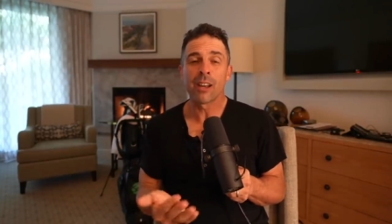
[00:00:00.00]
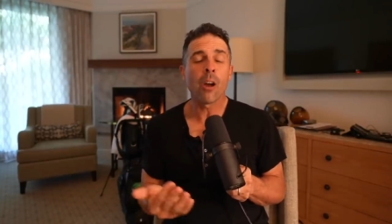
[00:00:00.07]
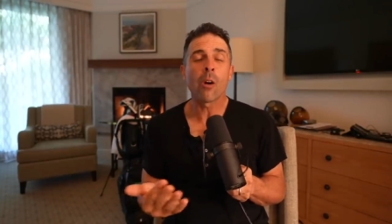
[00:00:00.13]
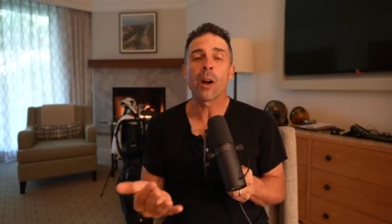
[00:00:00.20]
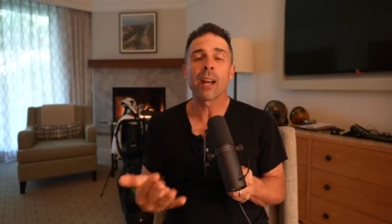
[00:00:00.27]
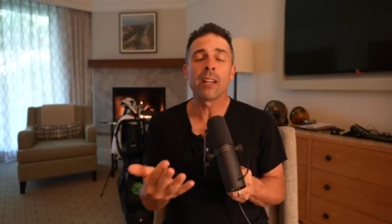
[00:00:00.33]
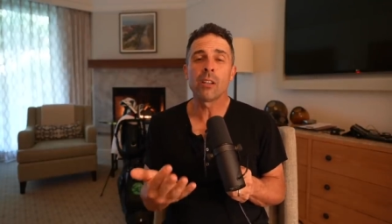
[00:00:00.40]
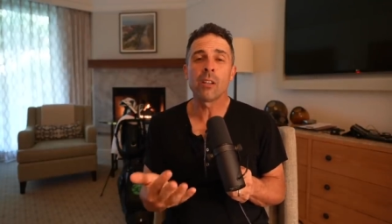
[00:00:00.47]
No,
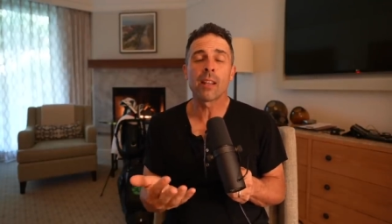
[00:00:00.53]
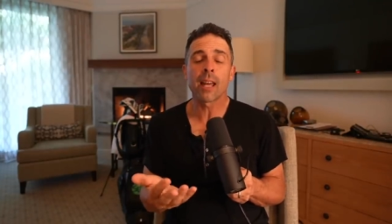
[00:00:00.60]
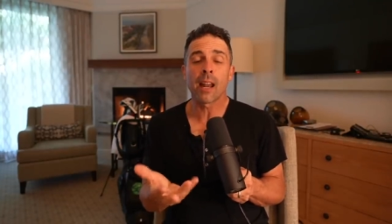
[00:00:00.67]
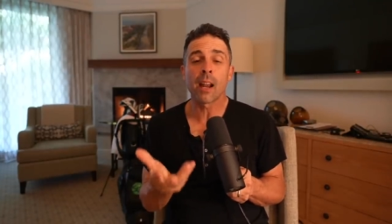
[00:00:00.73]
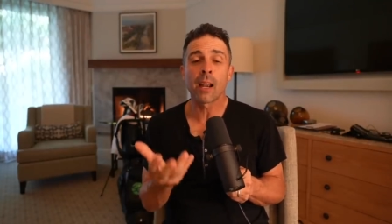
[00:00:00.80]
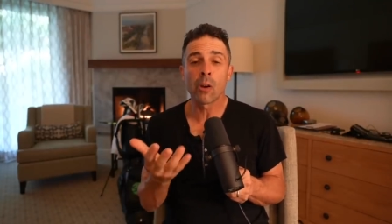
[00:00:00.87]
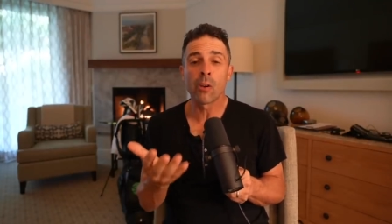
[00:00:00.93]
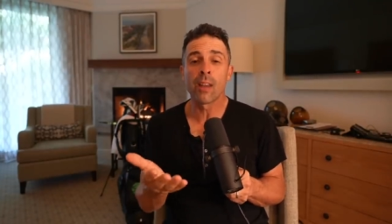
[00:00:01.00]
I didn't do
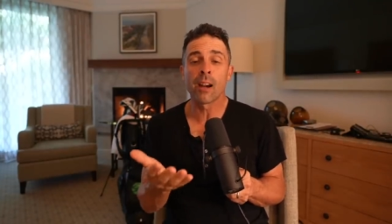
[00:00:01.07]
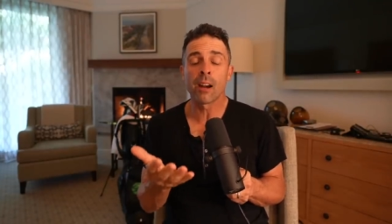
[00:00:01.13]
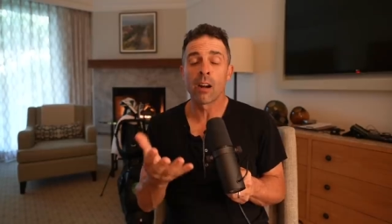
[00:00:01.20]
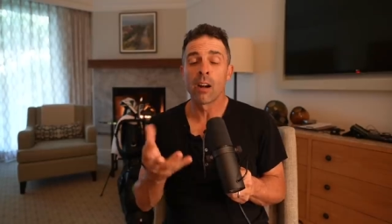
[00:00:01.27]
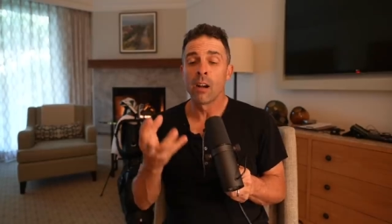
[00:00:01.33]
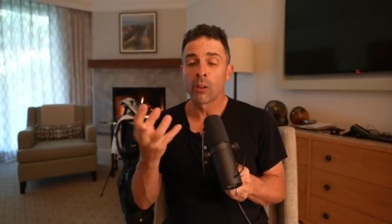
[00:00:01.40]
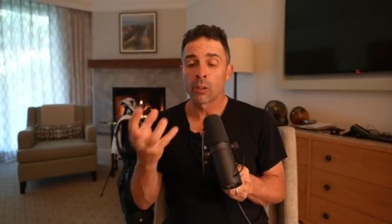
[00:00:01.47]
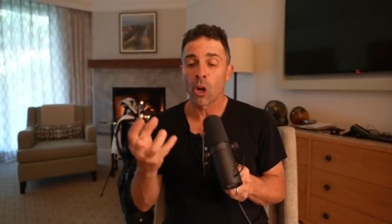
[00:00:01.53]
that. I go there
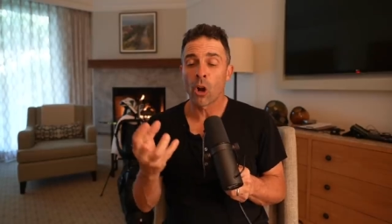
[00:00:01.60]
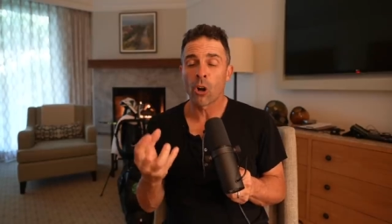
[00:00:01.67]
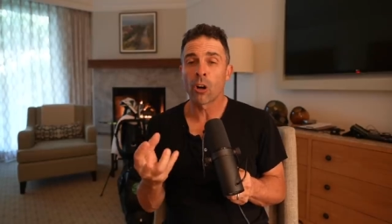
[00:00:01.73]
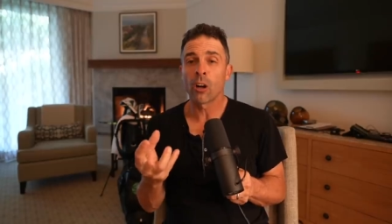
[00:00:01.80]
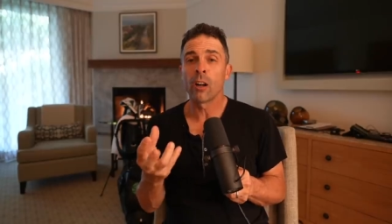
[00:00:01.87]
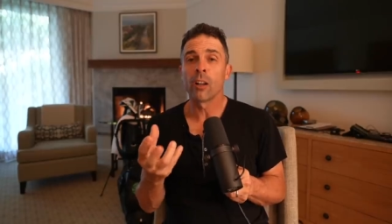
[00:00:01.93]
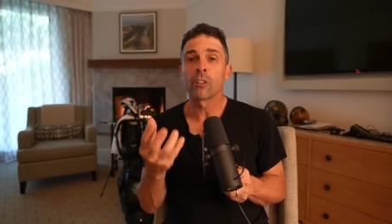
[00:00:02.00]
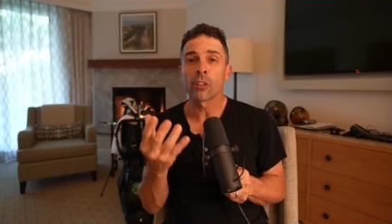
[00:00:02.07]
with the
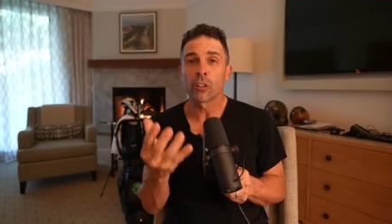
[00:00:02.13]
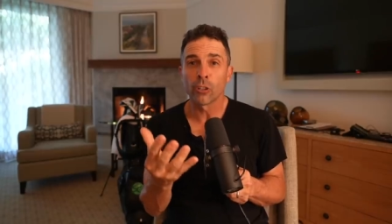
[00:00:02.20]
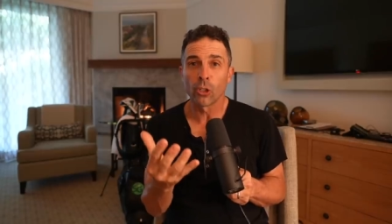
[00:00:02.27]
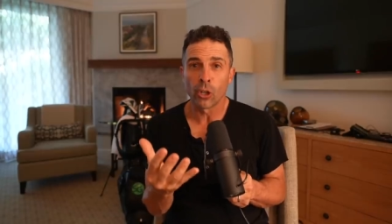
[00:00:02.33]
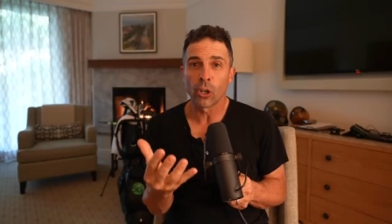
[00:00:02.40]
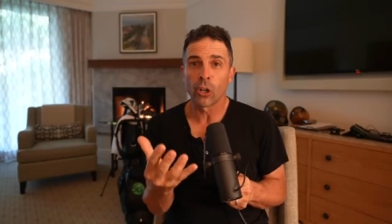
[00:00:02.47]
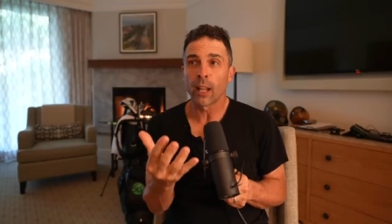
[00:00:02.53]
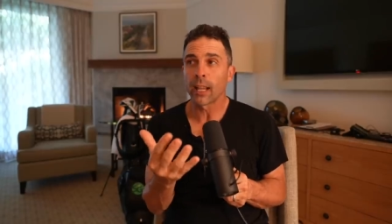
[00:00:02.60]
heart to
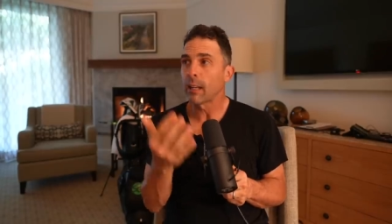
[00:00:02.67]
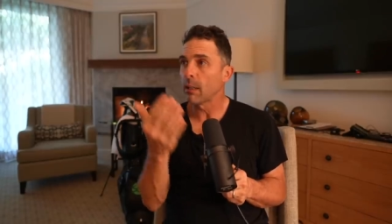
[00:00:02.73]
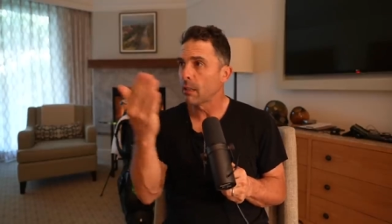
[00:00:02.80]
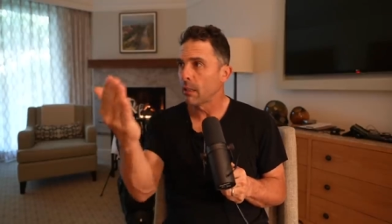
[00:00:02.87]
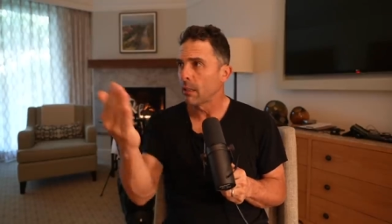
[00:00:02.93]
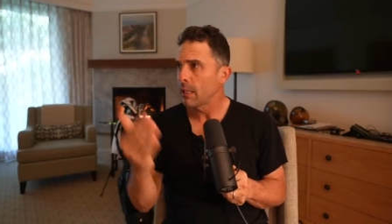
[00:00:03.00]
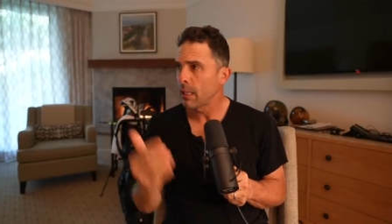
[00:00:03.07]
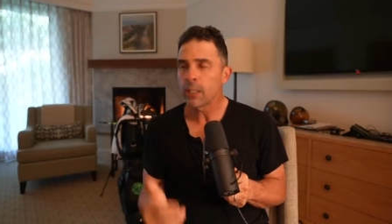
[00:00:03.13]
learn, like
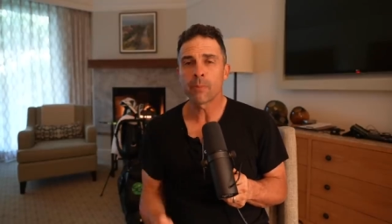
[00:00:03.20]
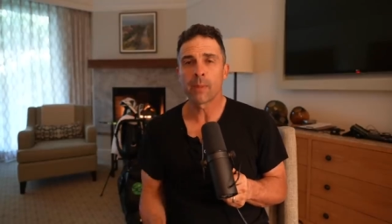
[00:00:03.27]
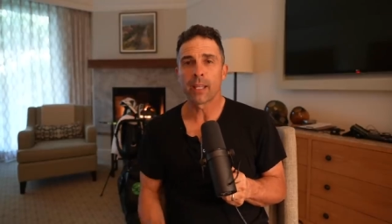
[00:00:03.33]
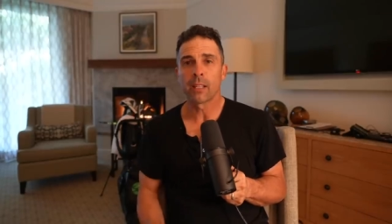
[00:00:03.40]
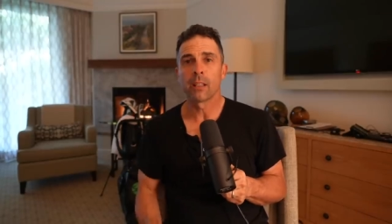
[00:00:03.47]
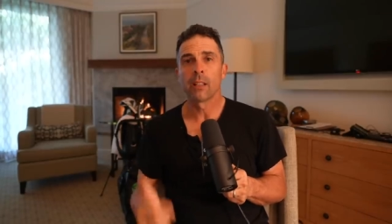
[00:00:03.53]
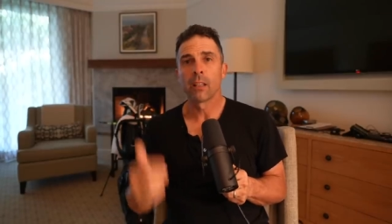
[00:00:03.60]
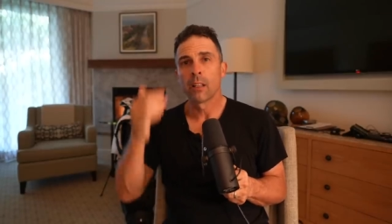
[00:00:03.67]
teach me.